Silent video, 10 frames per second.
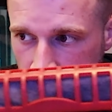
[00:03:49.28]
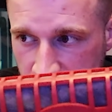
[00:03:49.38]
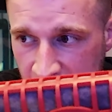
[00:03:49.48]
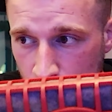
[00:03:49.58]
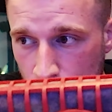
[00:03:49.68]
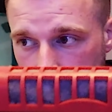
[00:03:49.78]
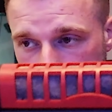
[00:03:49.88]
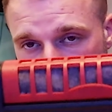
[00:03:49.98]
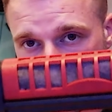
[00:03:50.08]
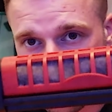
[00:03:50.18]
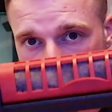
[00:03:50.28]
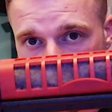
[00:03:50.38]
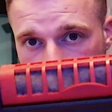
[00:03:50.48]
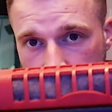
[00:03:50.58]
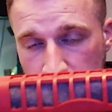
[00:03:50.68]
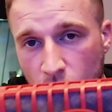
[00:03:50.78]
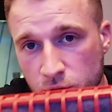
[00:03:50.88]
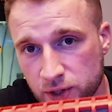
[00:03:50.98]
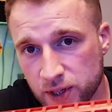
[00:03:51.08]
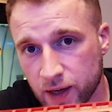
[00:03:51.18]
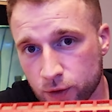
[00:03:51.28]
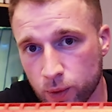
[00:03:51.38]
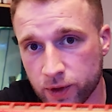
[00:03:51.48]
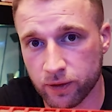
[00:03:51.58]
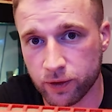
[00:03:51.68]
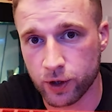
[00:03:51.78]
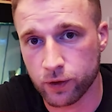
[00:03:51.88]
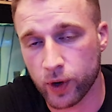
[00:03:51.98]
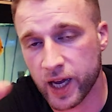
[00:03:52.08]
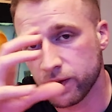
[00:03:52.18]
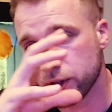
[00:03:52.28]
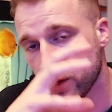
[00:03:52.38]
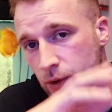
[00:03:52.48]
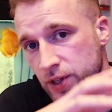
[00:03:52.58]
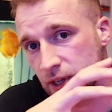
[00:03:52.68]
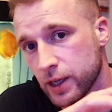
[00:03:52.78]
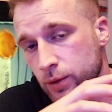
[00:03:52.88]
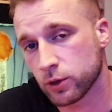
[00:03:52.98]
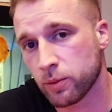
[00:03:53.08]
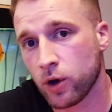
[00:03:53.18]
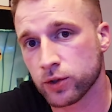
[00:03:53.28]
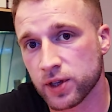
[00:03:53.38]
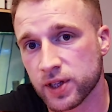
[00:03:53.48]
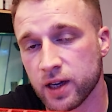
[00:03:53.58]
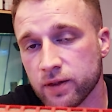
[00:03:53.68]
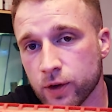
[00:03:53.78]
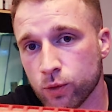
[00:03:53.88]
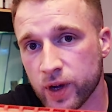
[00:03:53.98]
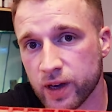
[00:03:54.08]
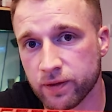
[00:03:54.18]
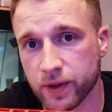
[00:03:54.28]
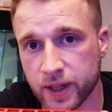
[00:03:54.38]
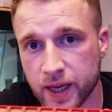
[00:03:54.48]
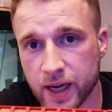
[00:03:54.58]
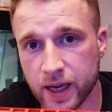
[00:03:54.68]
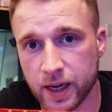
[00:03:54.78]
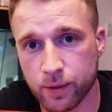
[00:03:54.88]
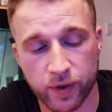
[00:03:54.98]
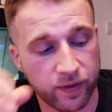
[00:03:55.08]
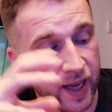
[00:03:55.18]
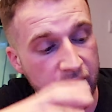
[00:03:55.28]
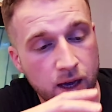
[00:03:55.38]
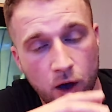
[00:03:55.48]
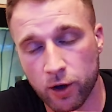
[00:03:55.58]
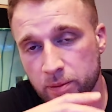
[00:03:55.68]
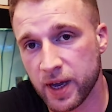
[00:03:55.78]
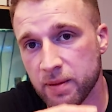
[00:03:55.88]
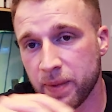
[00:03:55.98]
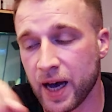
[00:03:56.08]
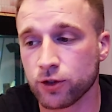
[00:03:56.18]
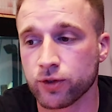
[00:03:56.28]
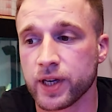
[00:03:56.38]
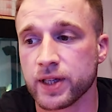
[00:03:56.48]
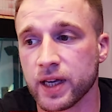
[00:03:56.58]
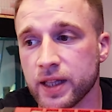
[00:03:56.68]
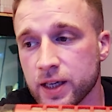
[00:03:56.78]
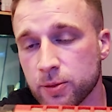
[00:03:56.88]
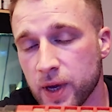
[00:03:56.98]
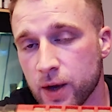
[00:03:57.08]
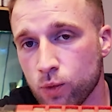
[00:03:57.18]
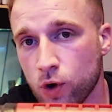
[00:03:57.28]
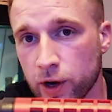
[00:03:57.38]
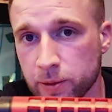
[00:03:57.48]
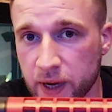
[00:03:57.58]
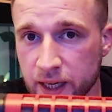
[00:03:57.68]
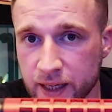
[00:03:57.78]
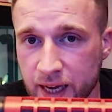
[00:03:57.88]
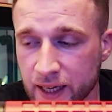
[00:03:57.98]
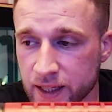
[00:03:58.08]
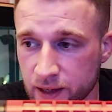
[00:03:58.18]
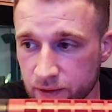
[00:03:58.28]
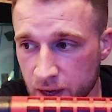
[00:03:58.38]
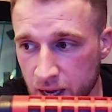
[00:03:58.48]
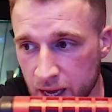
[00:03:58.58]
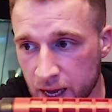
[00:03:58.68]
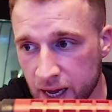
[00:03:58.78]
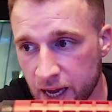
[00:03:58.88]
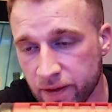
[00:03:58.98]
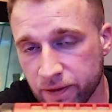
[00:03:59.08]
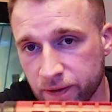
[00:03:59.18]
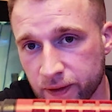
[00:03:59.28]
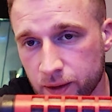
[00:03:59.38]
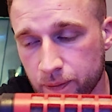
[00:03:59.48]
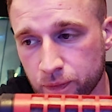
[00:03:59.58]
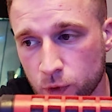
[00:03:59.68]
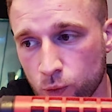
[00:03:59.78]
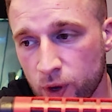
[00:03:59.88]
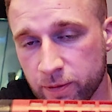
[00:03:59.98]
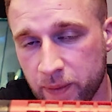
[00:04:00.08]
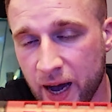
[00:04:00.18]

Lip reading: Now, one of the positives with the Fluval, even though I said it was a positive with the Eheim being batteries and this being wired being a negative, with